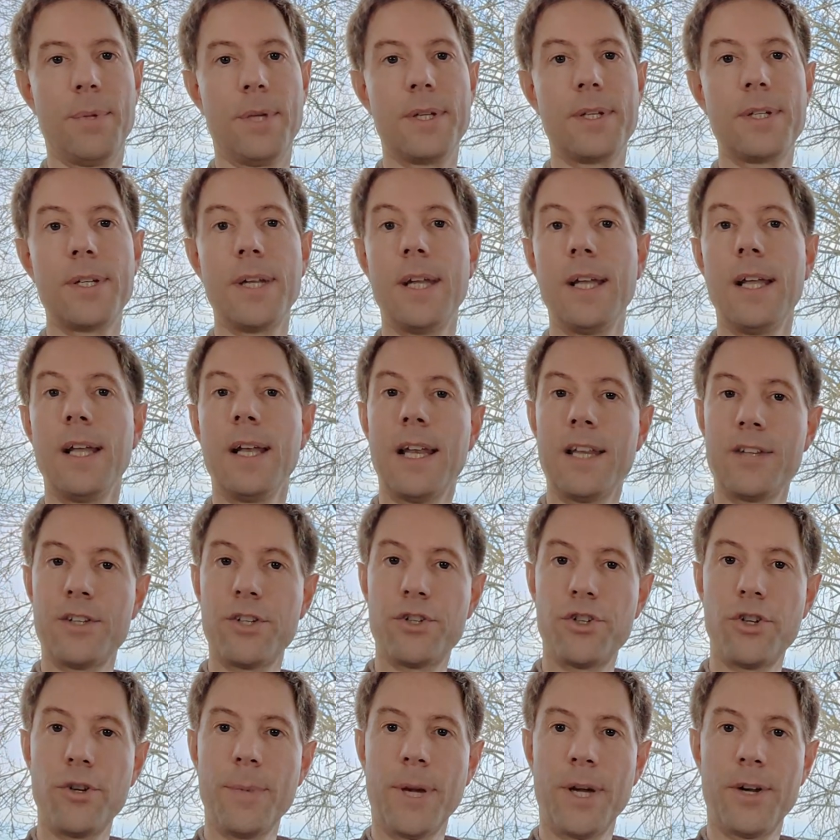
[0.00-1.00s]
but let's
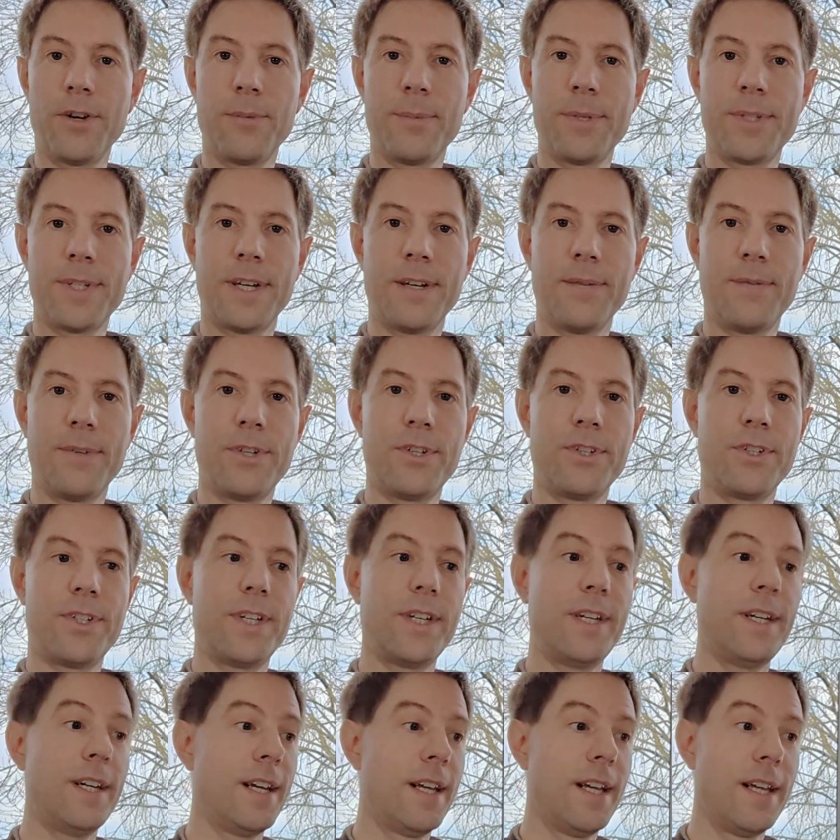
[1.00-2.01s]
assume 100%
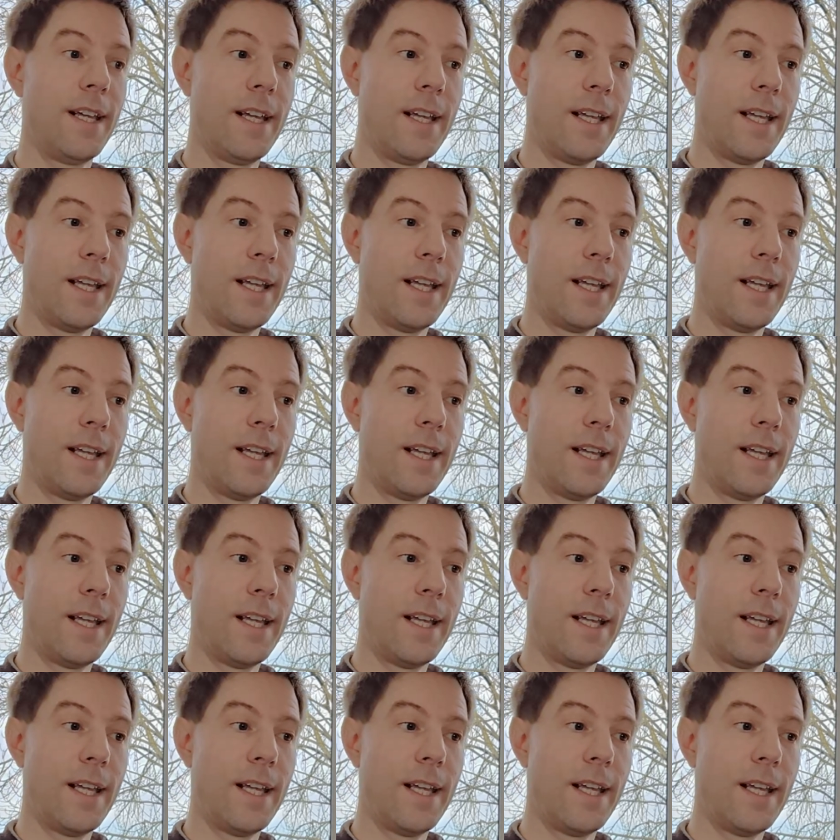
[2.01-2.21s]
efficiency.